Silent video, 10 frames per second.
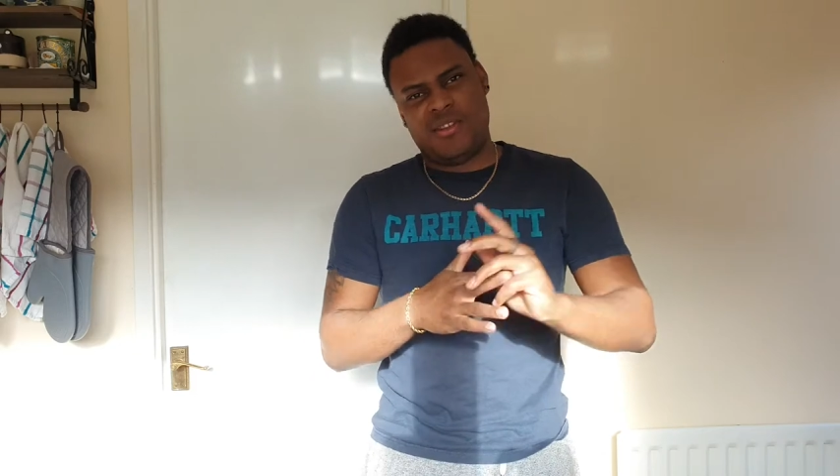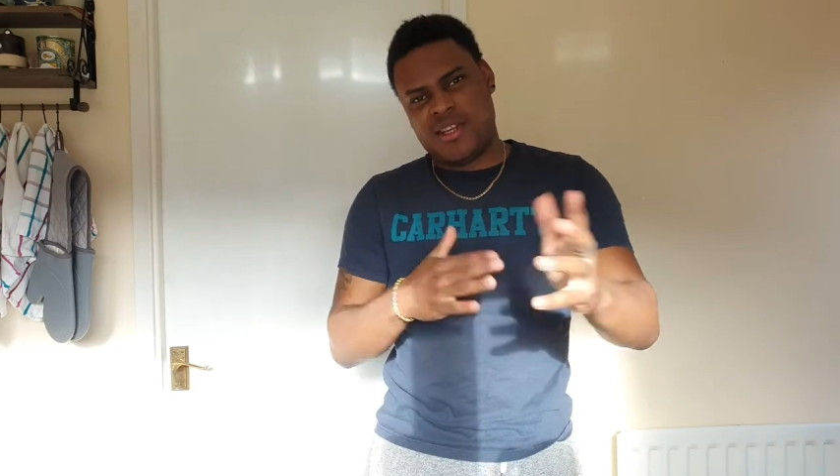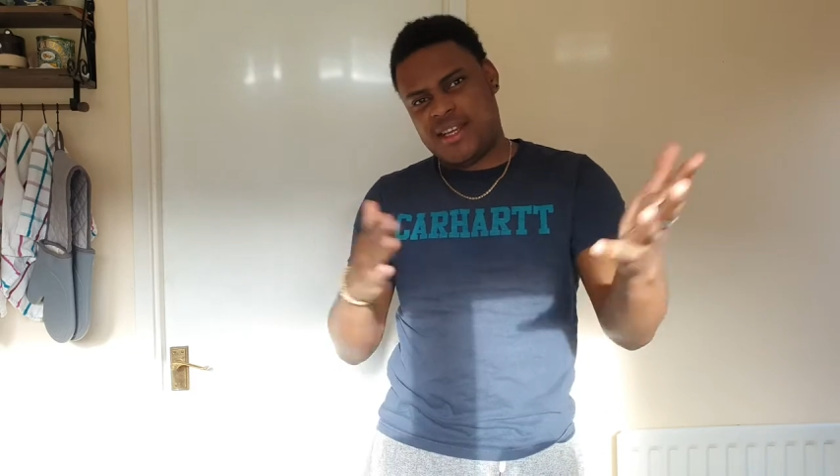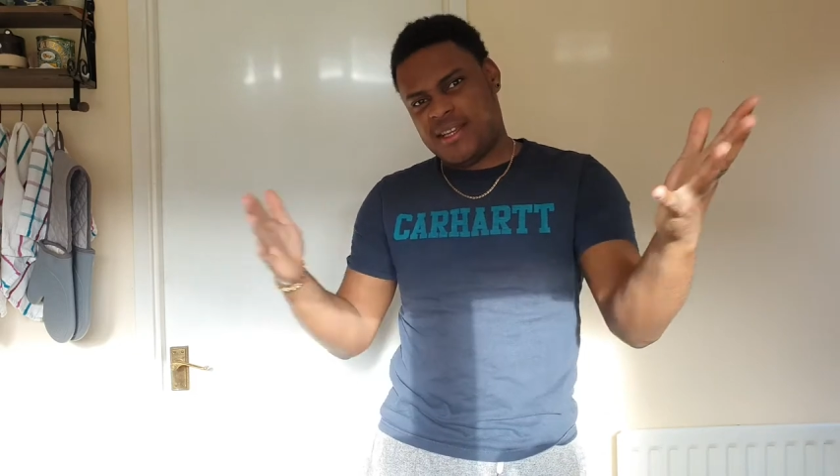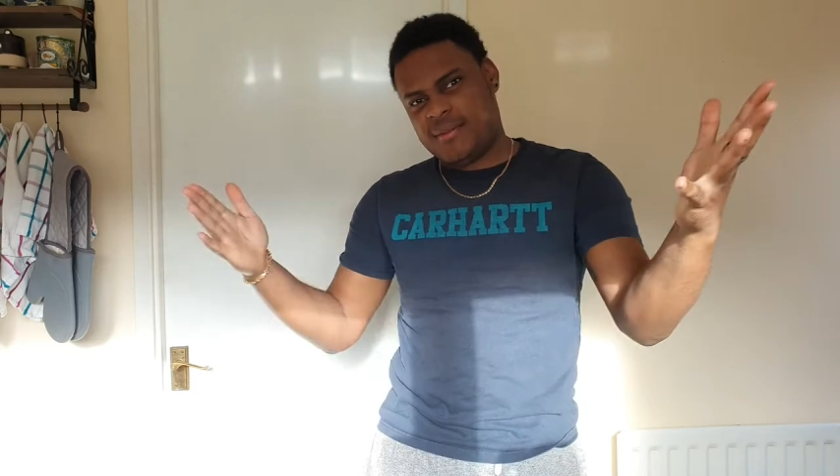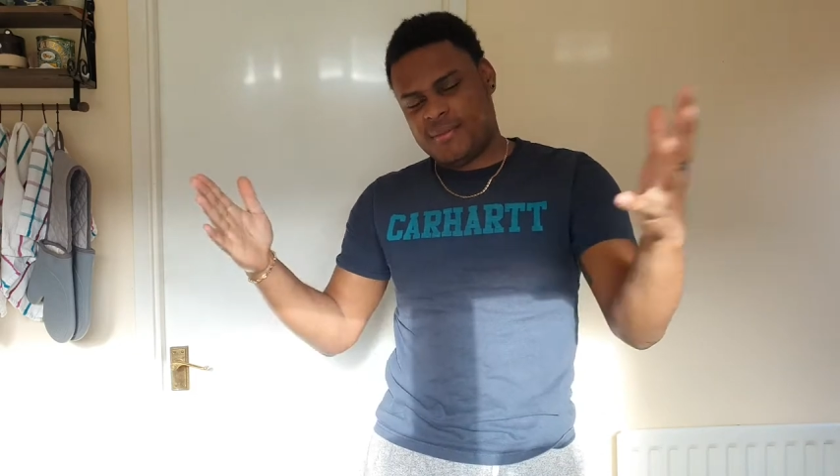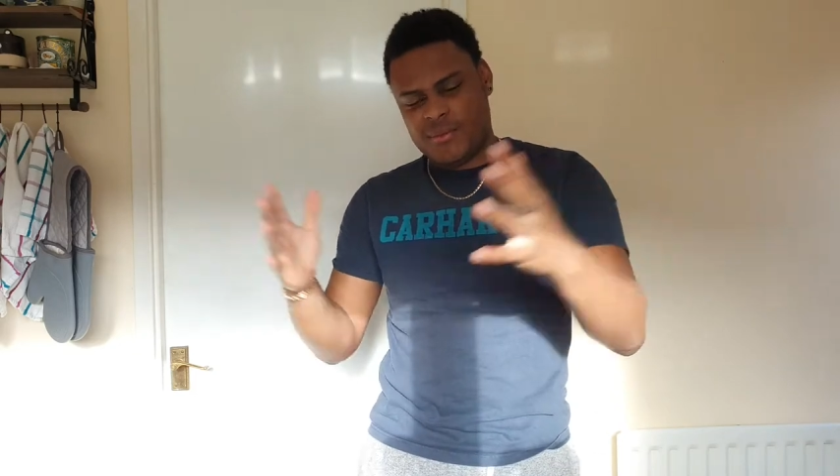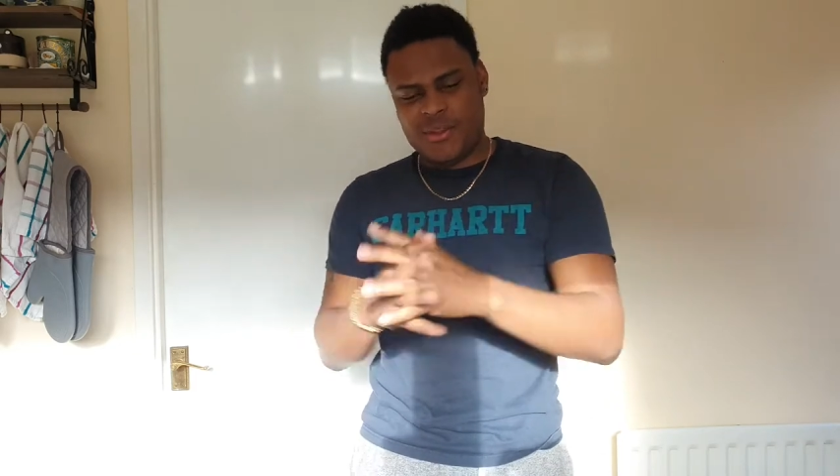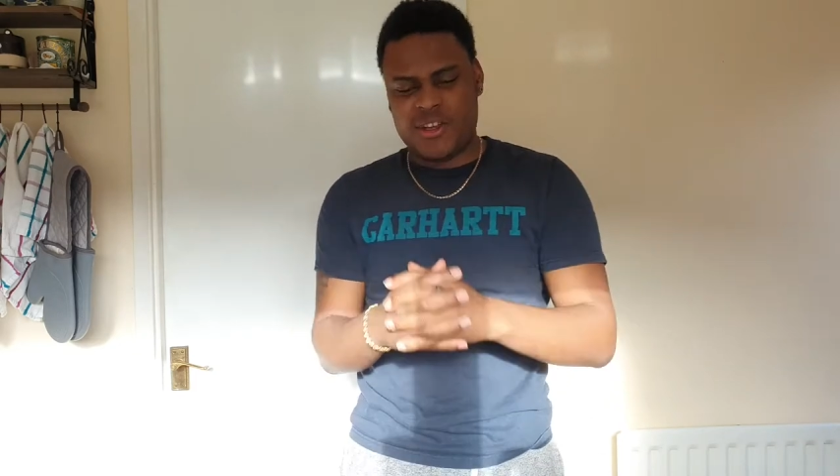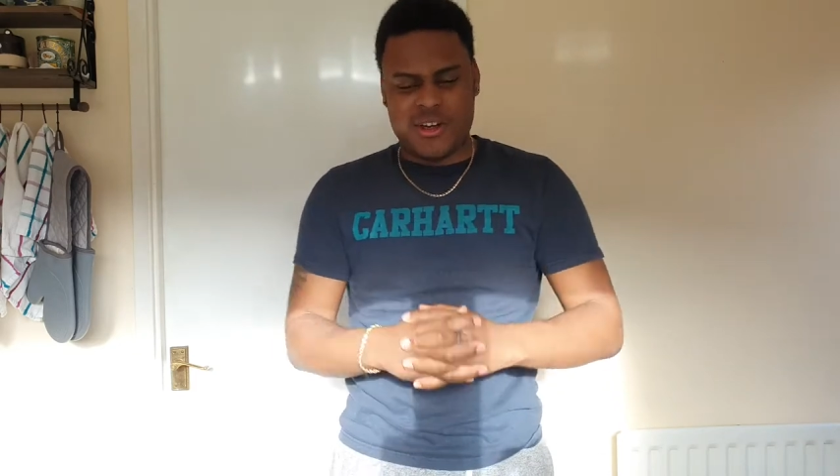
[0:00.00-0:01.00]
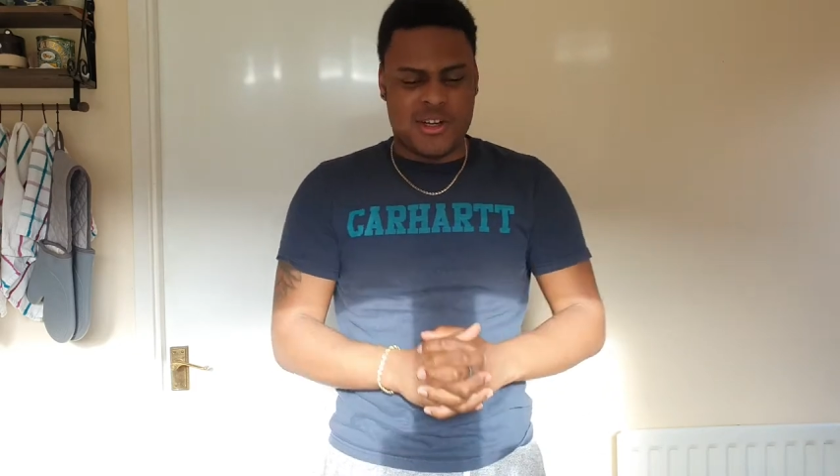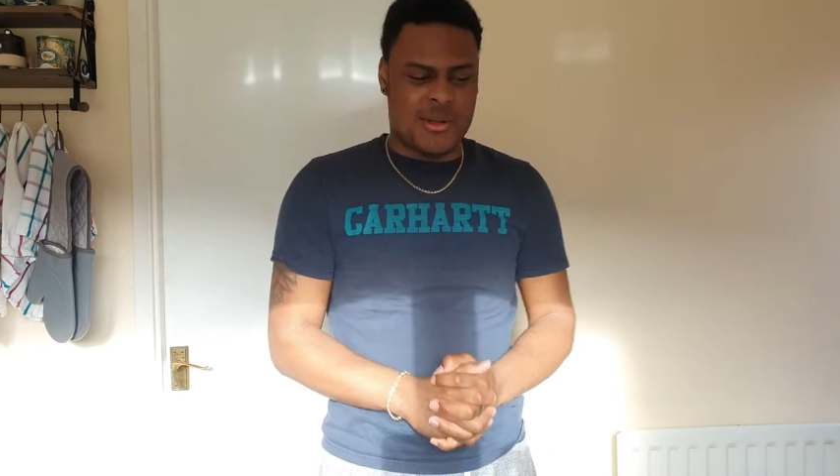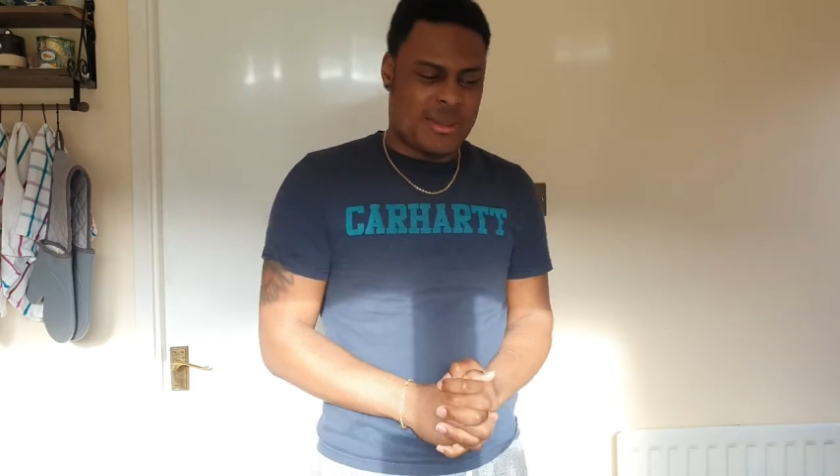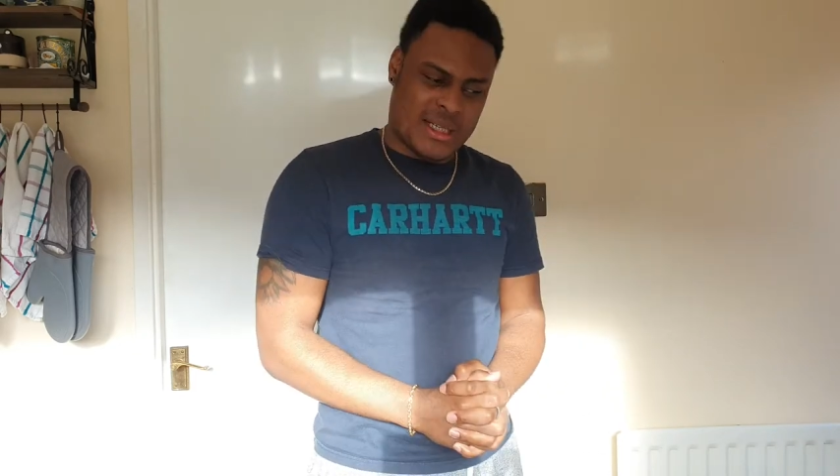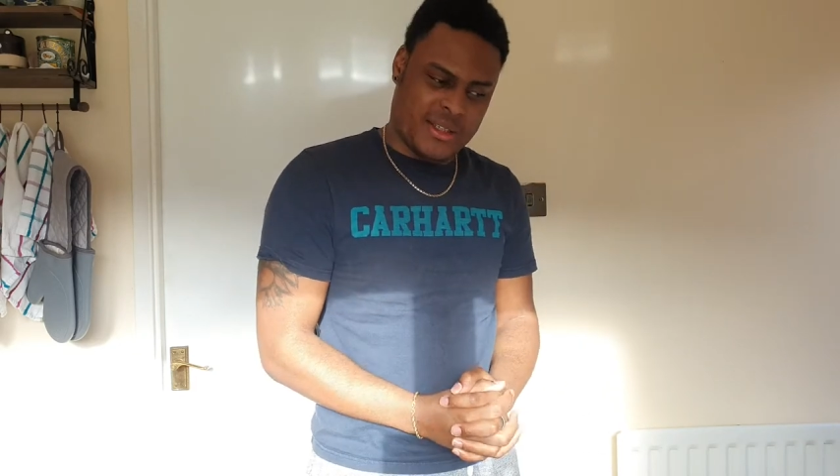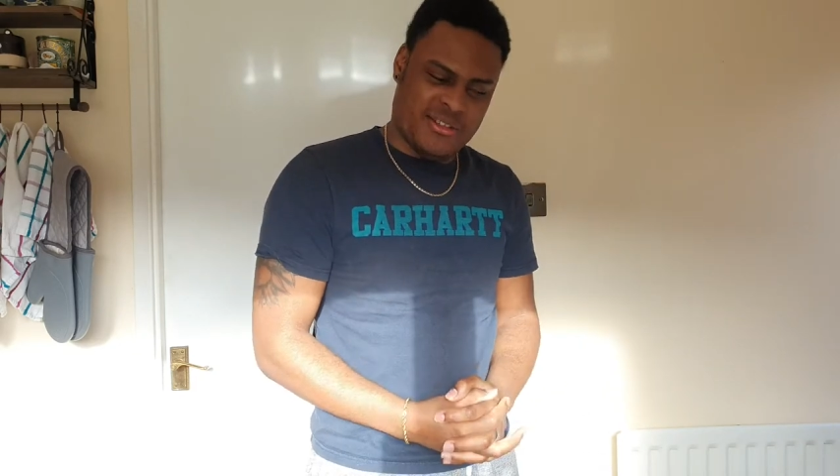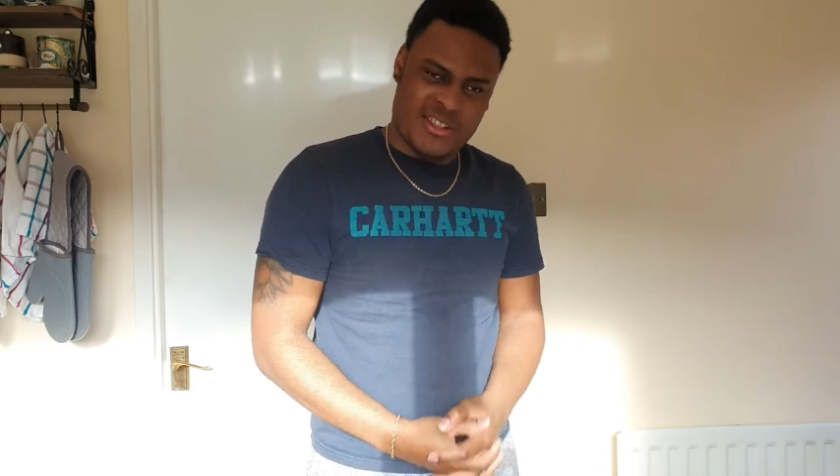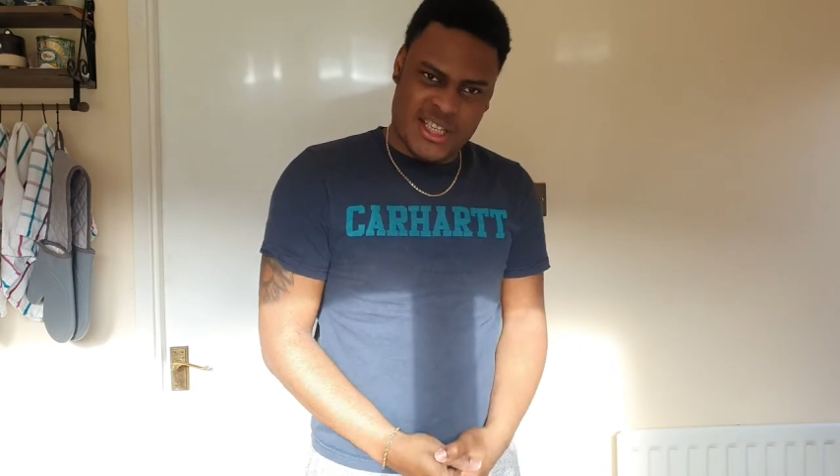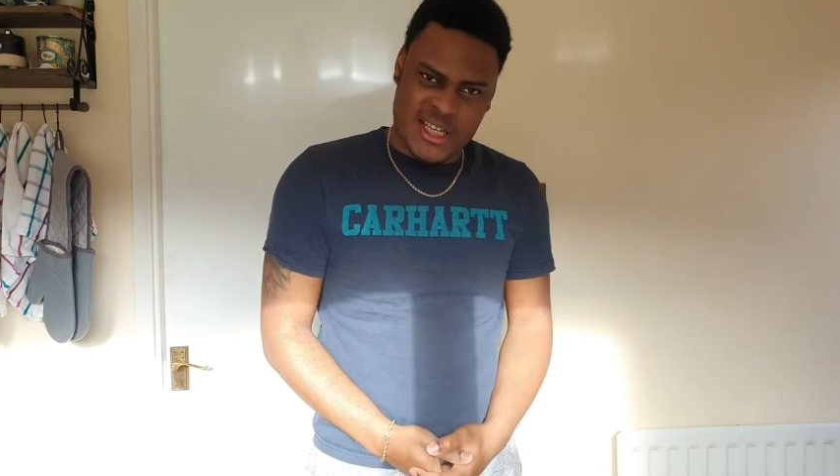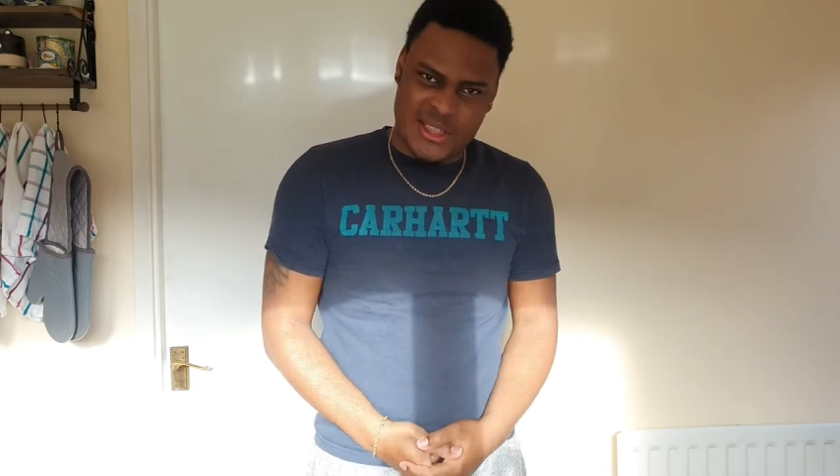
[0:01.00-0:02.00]
Today we got a brand new
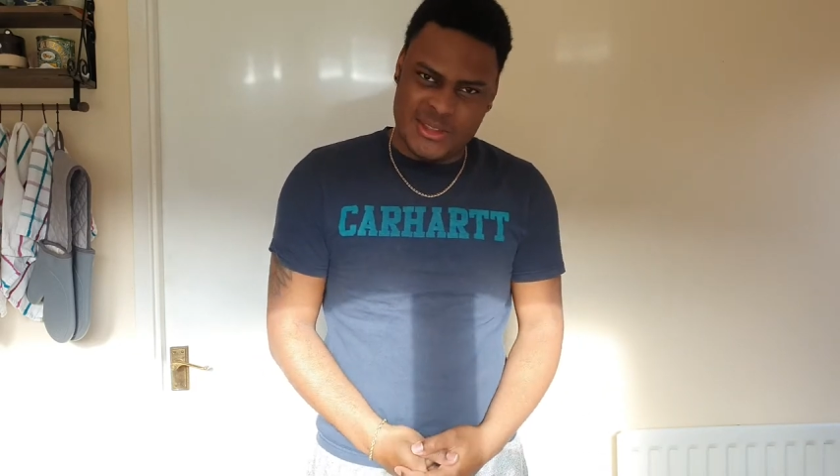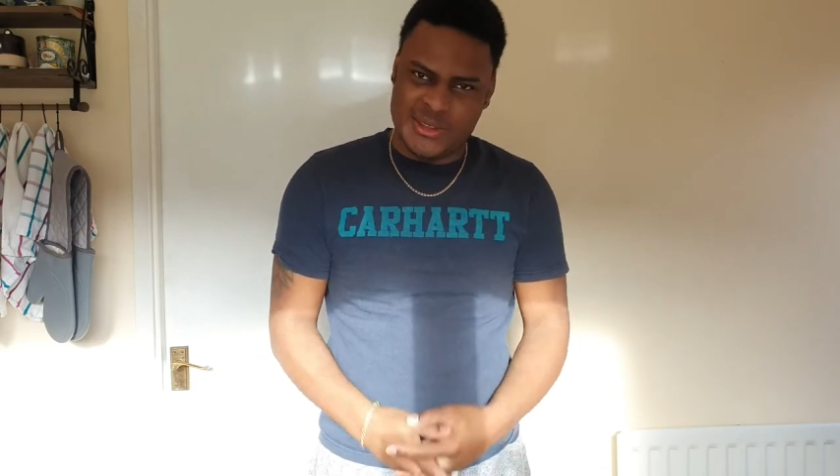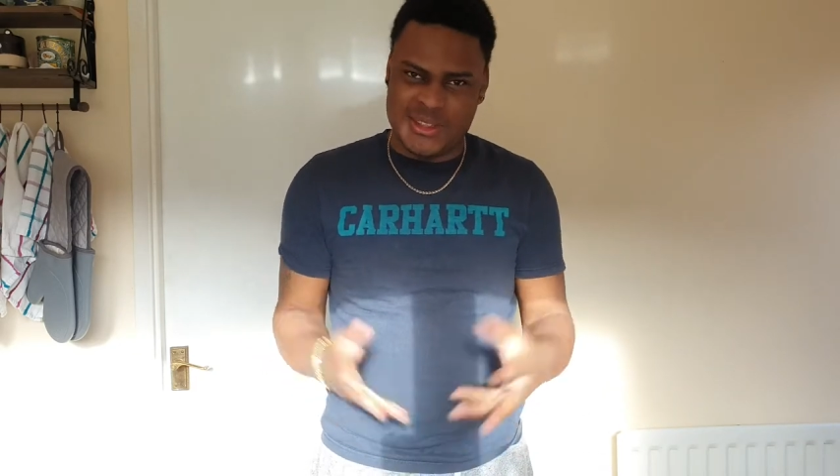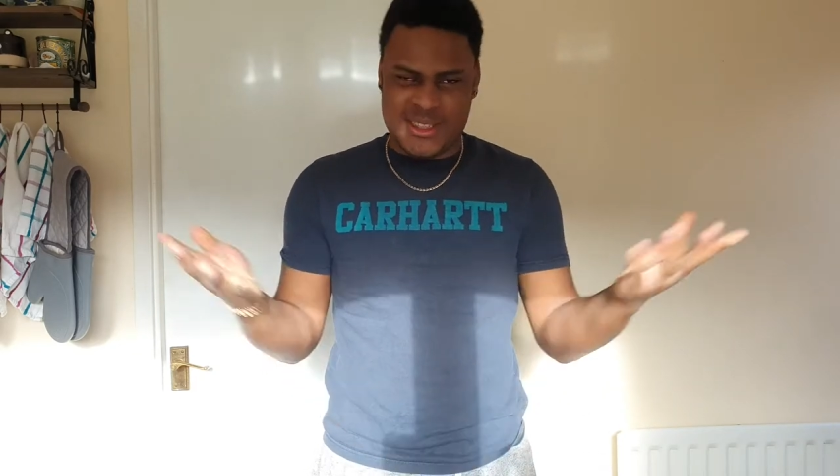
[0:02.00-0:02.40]
video.